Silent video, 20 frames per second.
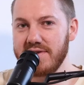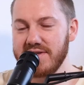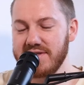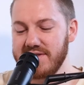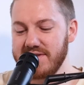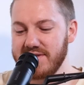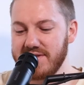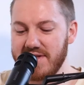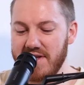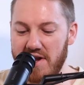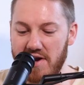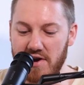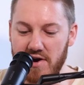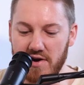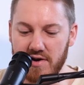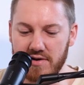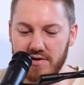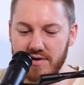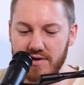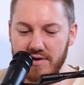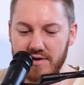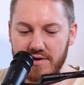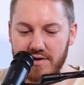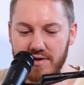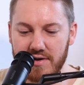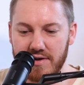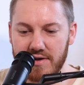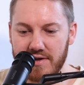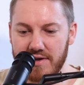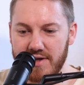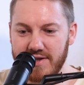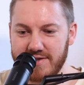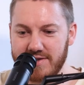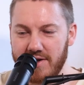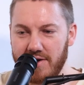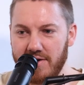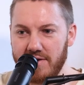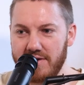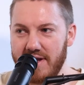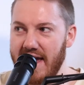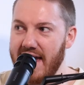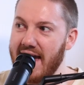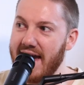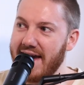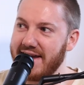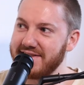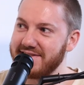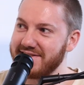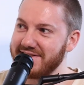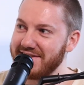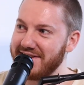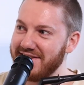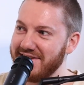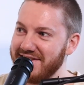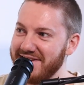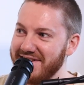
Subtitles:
this is it's called Ass.